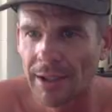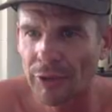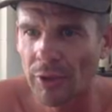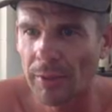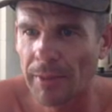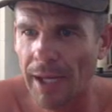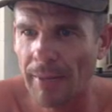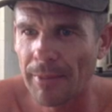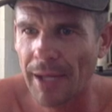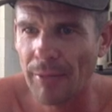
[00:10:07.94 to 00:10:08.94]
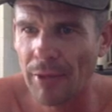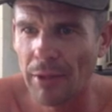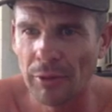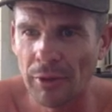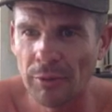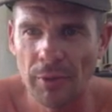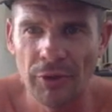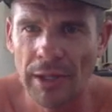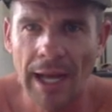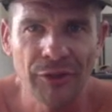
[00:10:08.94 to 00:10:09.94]
Let's call him Cameron.
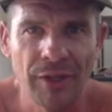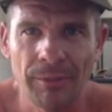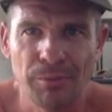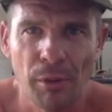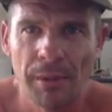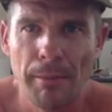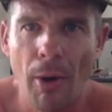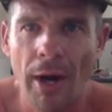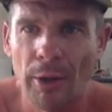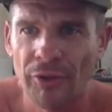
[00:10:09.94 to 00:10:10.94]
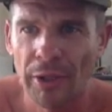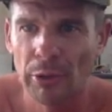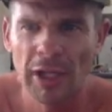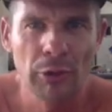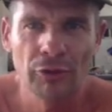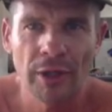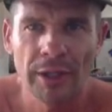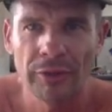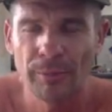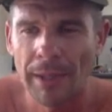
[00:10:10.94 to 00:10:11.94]
His last name is probably Meyer or something. He looks
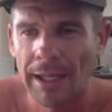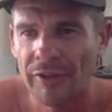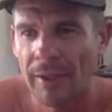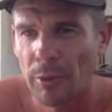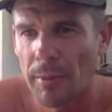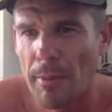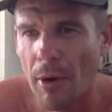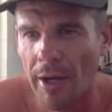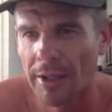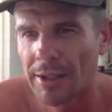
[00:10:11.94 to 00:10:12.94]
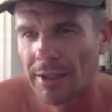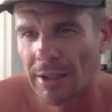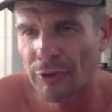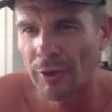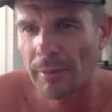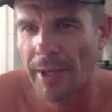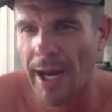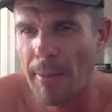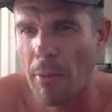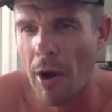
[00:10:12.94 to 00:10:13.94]
like his last name could be Meyer. Let's call him
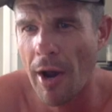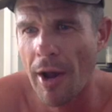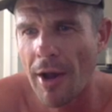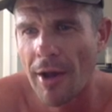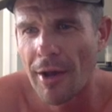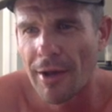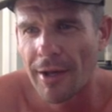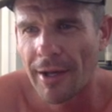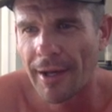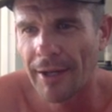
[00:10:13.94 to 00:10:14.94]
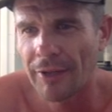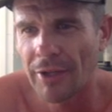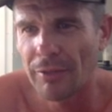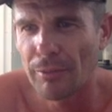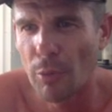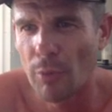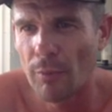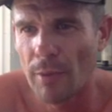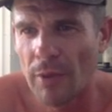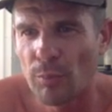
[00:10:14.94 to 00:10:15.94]
Cam Meyer. And
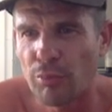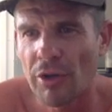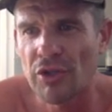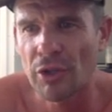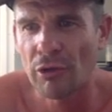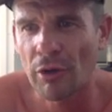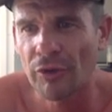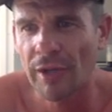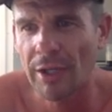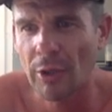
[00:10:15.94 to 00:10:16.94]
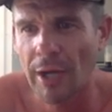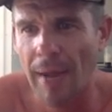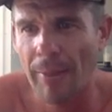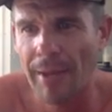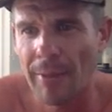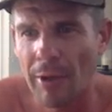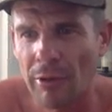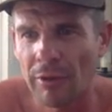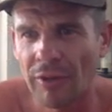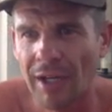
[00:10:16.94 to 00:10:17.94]
he's bridged across that gap there by
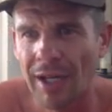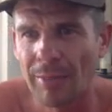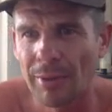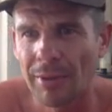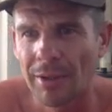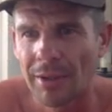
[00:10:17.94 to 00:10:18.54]
Chris Harper.